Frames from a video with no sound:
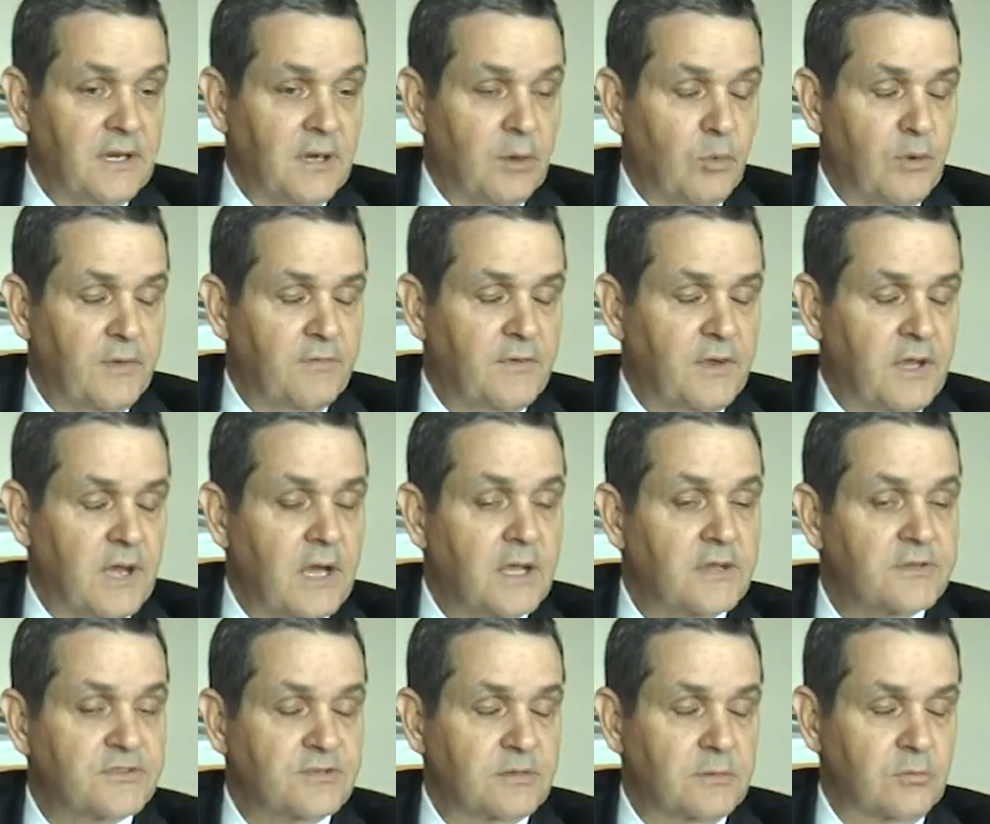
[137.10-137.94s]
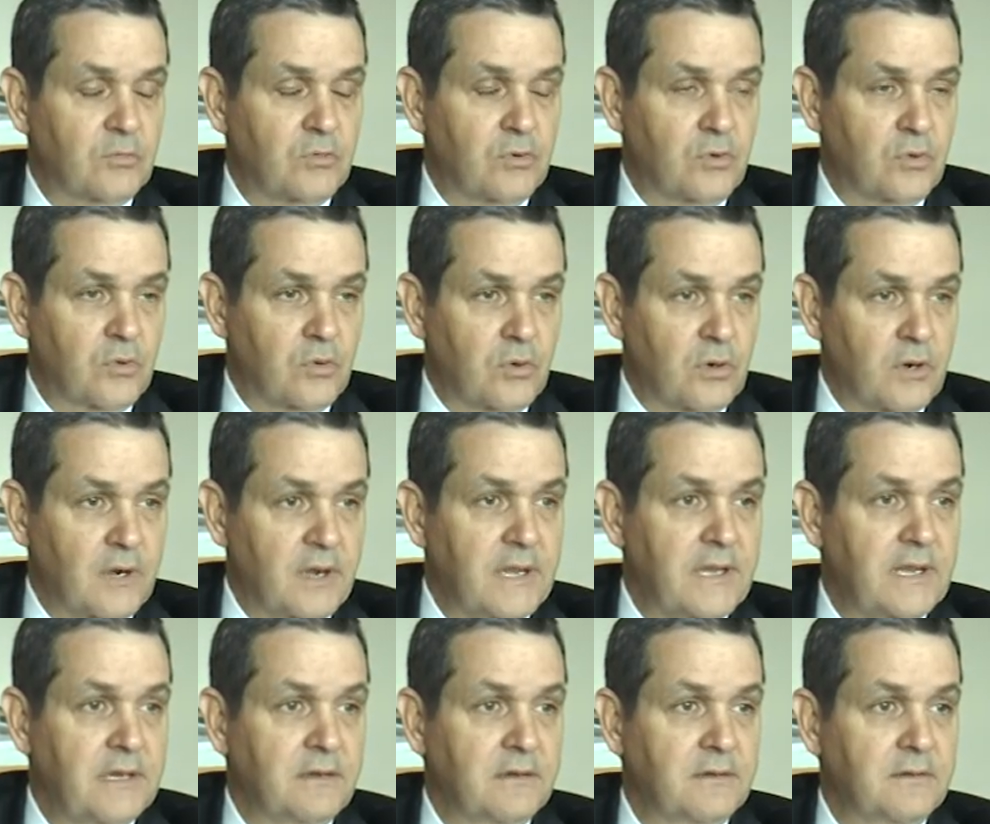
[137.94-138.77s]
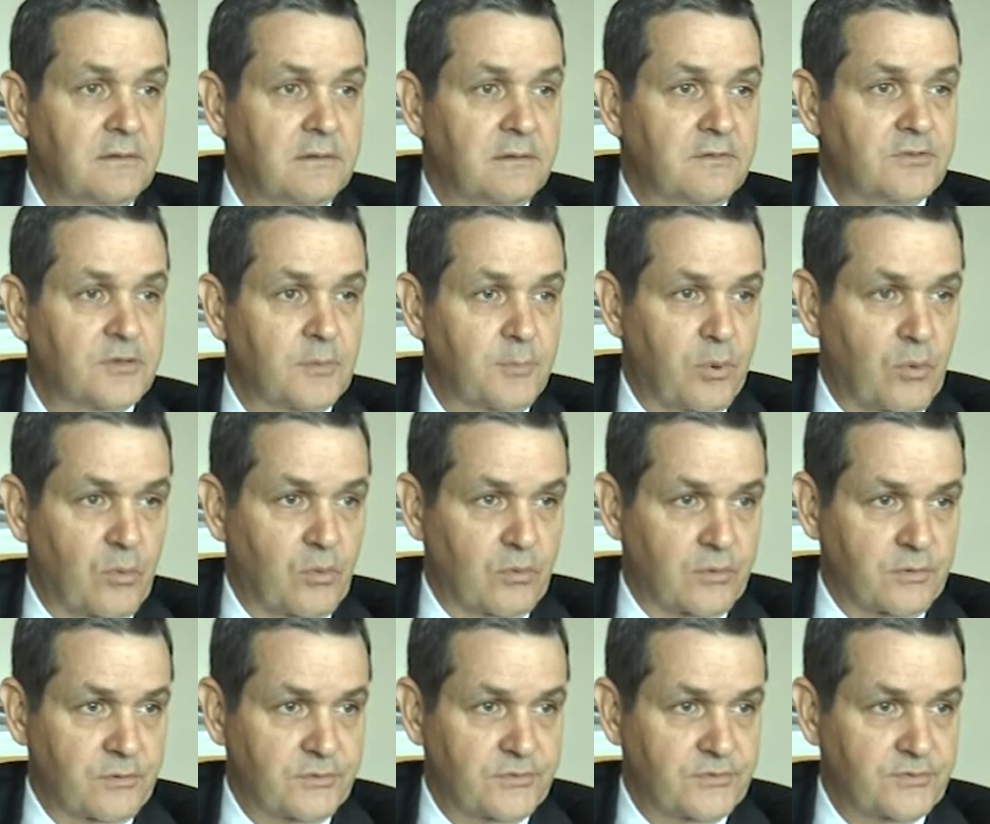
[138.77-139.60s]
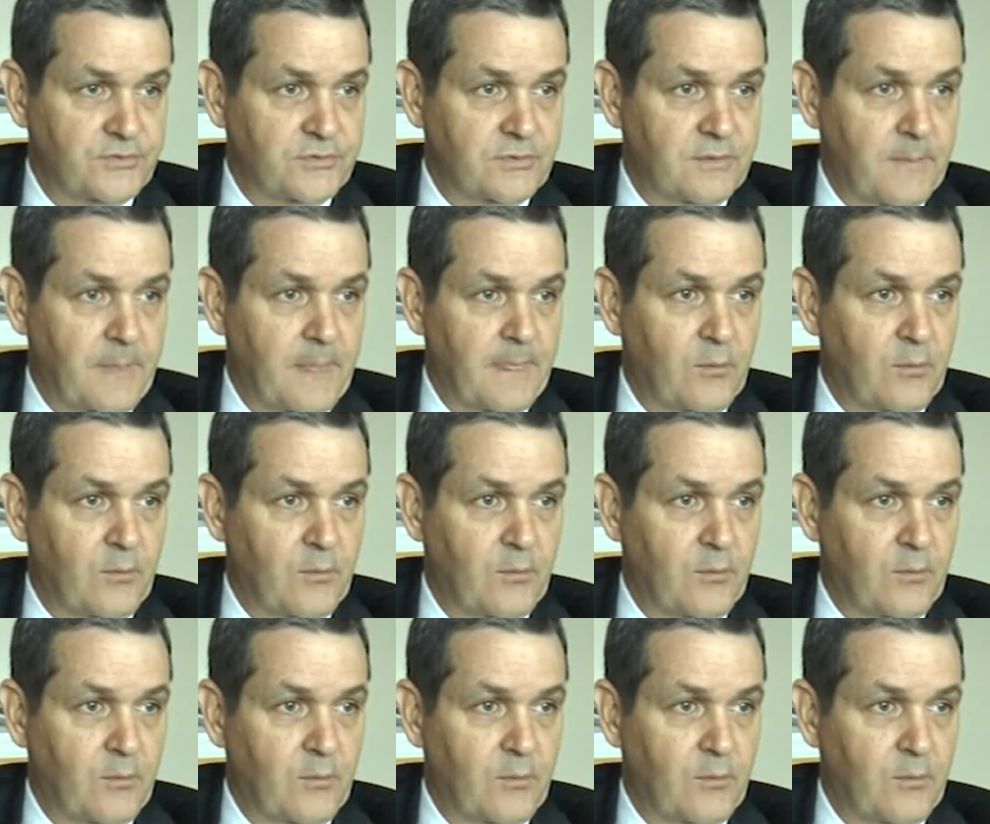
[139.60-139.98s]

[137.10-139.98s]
know, we've got some great supporters.